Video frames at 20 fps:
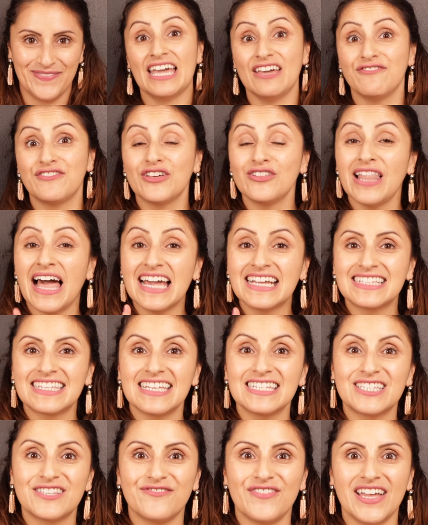If you like
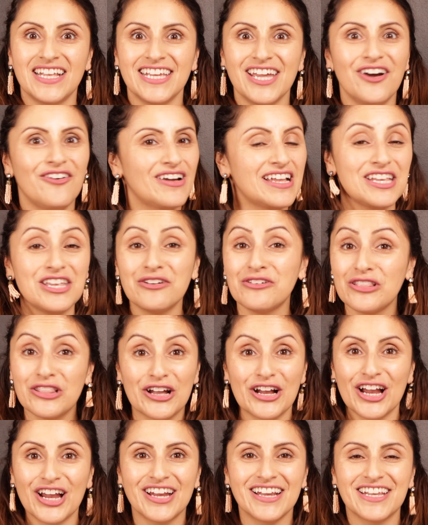this video and you
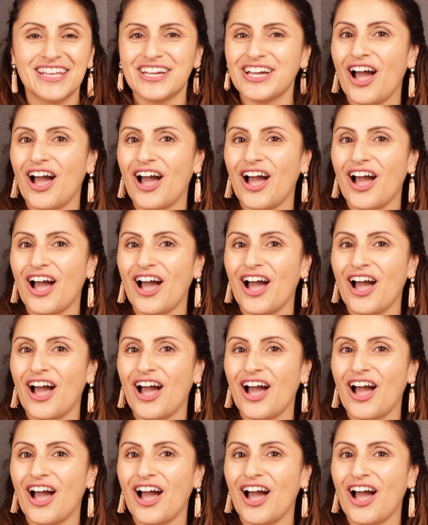learn,